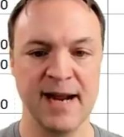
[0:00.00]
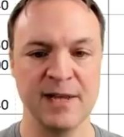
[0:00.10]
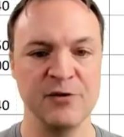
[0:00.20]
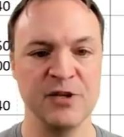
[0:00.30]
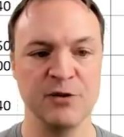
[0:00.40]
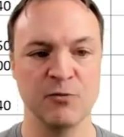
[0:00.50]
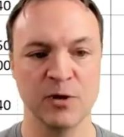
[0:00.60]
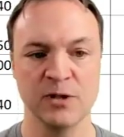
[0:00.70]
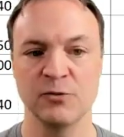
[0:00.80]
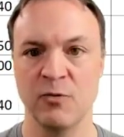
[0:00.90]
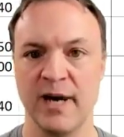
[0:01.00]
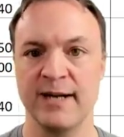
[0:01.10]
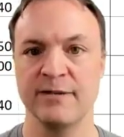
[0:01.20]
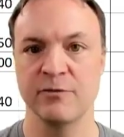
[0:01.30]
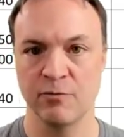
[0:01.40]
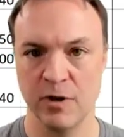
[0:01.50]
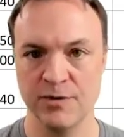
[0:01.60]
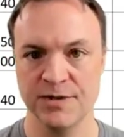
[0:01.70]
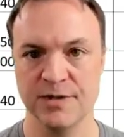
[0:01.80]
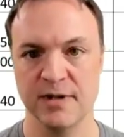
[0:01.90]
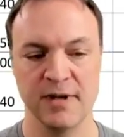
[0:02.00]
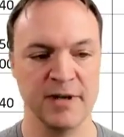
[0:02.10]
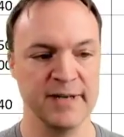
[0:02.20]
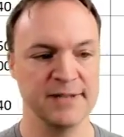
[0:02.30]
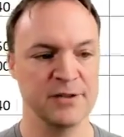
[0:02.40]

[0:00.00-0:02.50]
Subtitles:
and the worldwide gross on it.